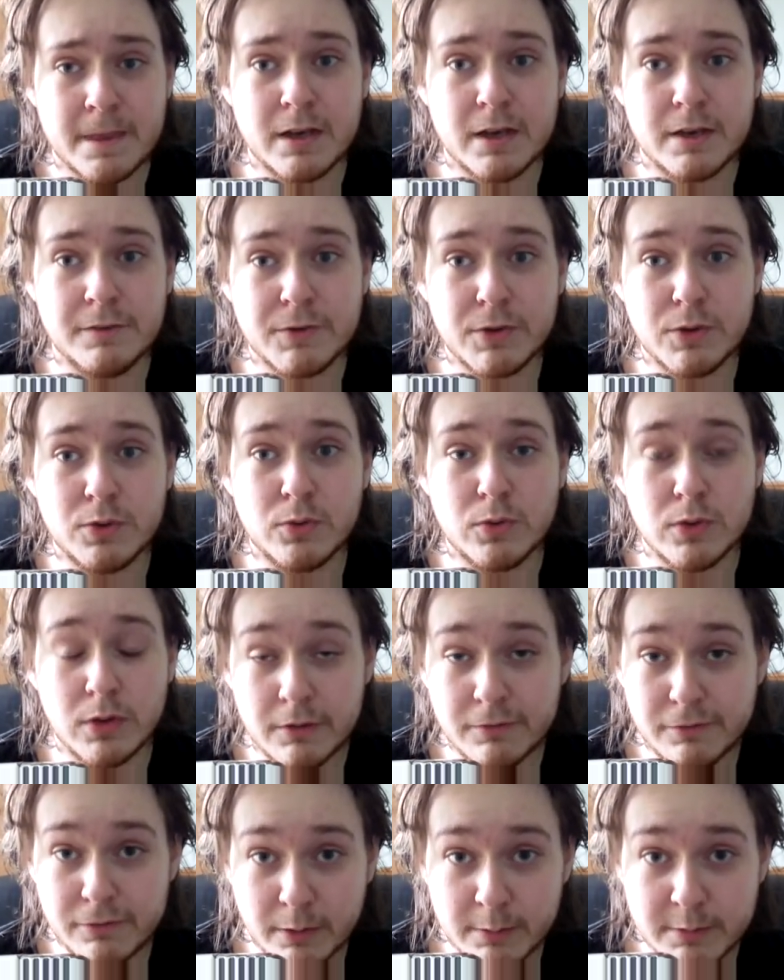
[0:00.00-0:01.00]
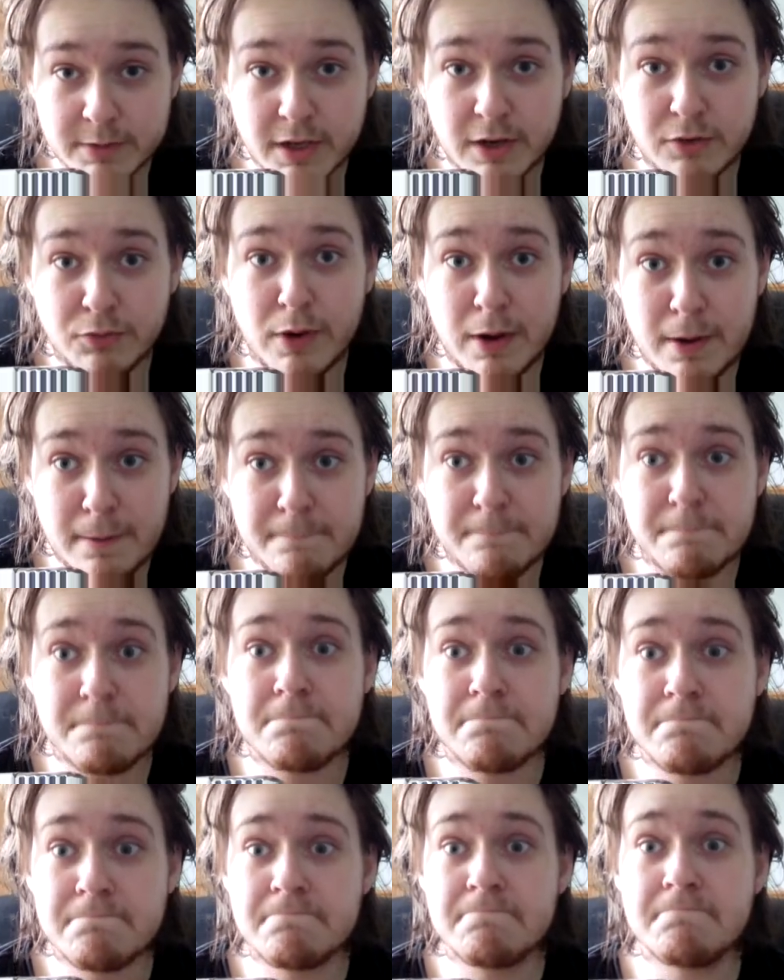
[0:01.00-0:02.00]
If you love From Software,
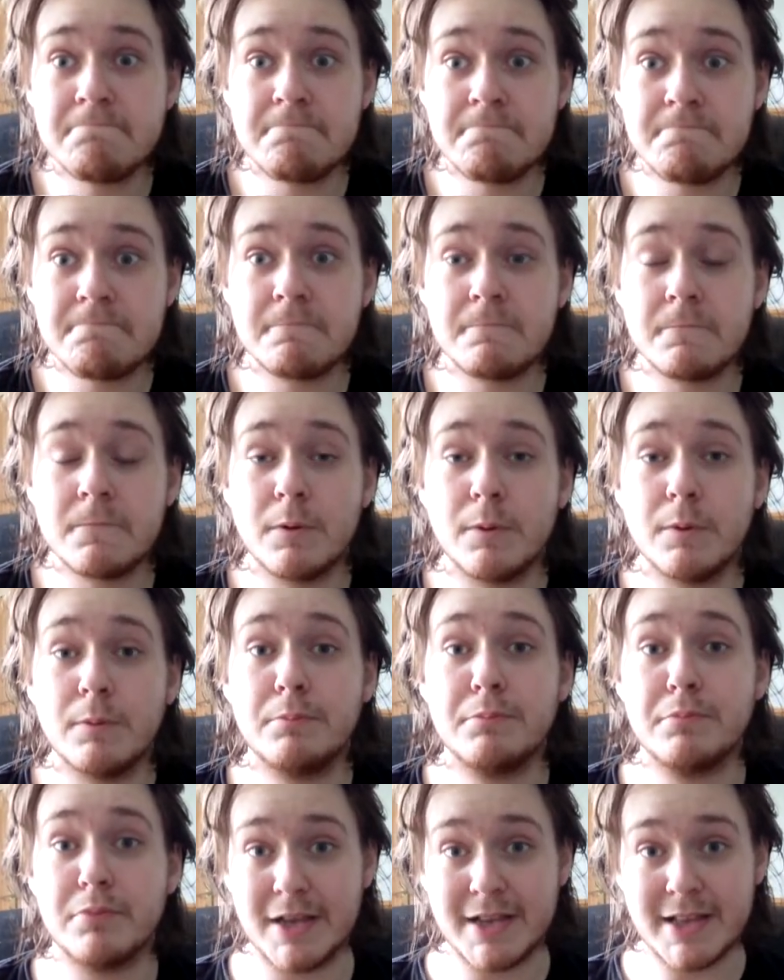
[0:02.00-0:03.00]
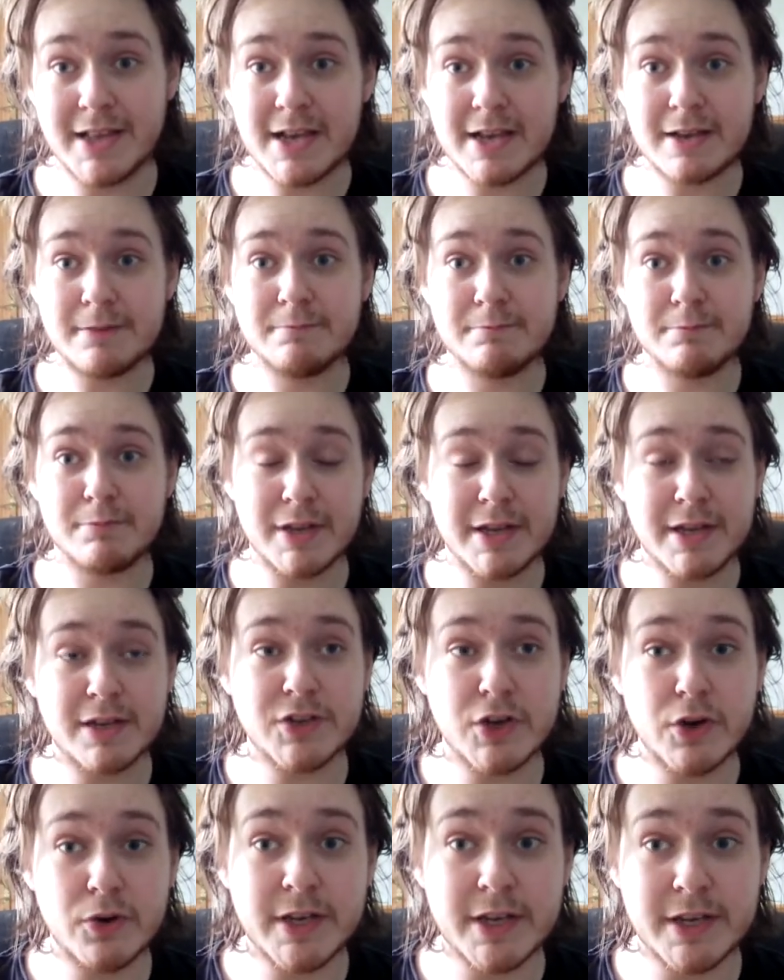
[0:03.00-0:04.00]
play
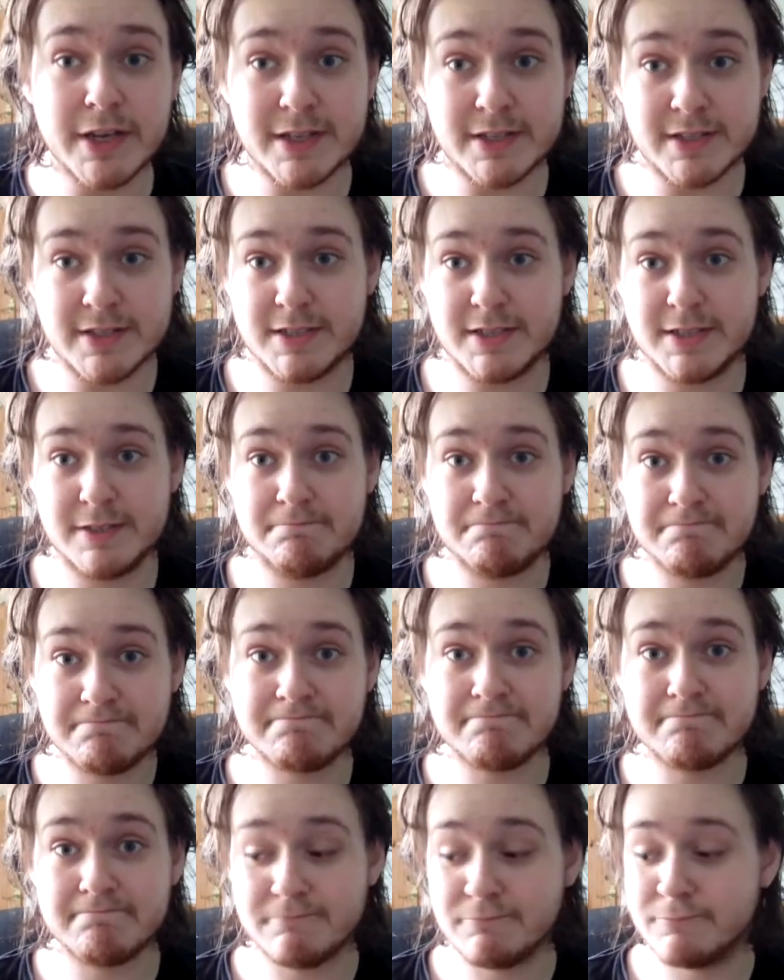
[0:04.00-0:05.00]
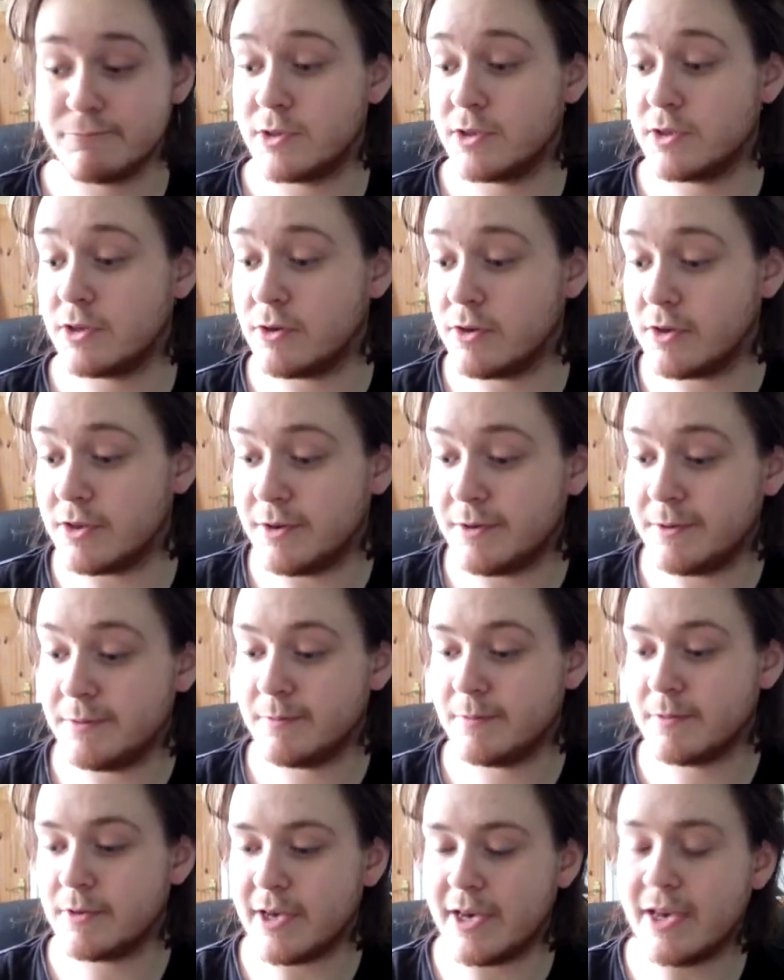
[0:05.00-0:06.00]
Otogi. It's good.
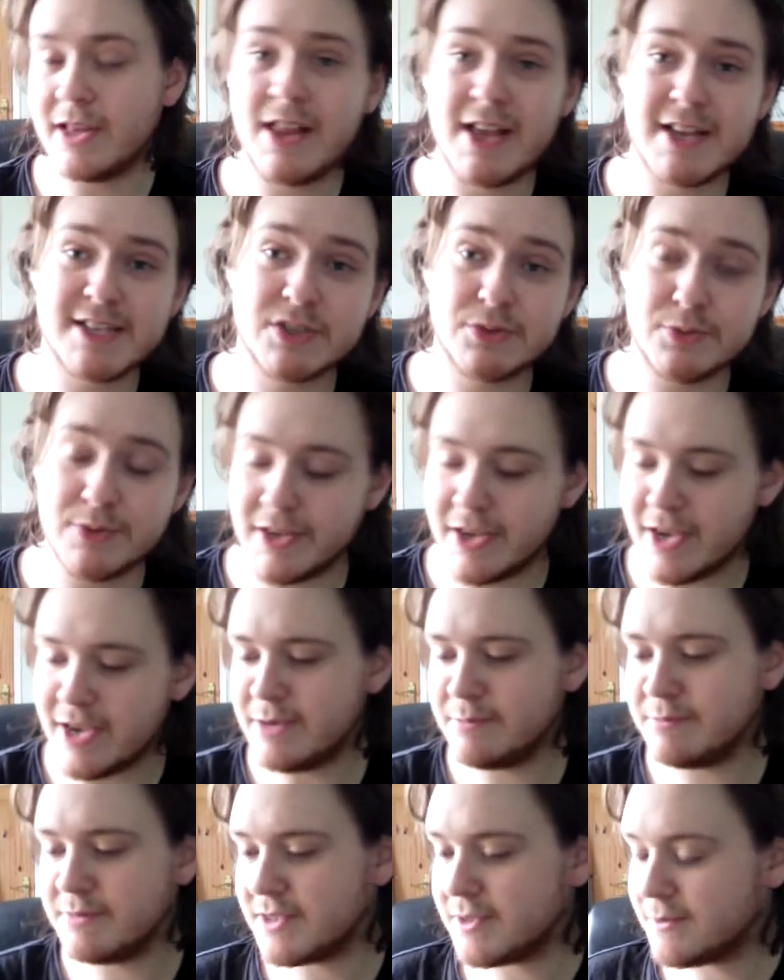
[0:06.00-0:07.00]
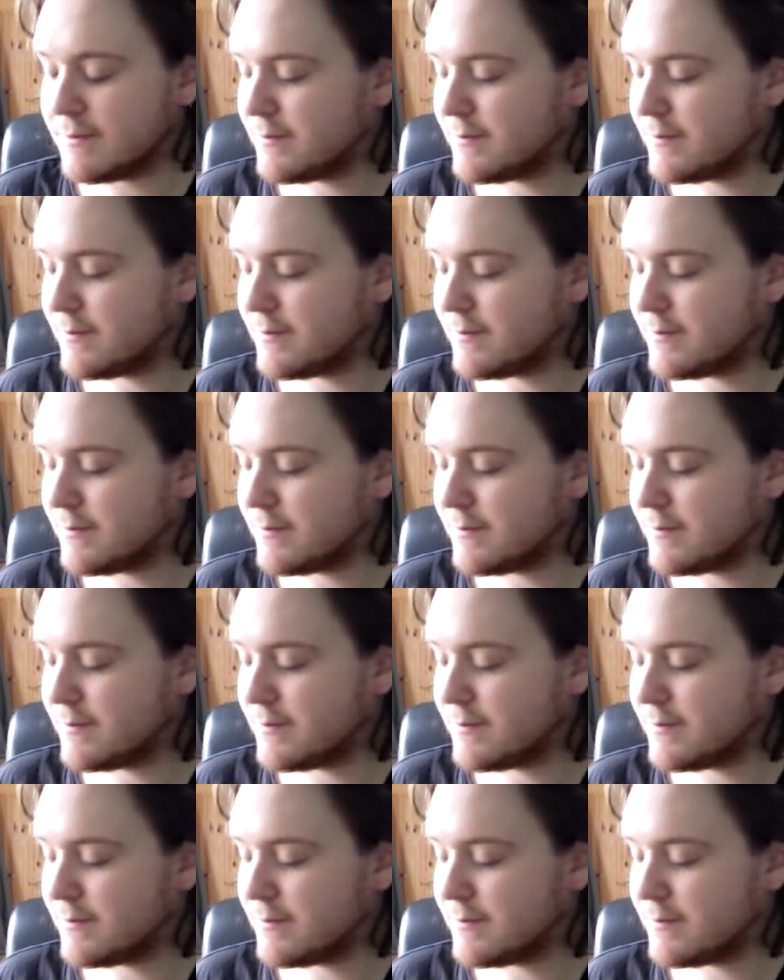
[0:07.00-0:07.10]
Okay, last 3 games.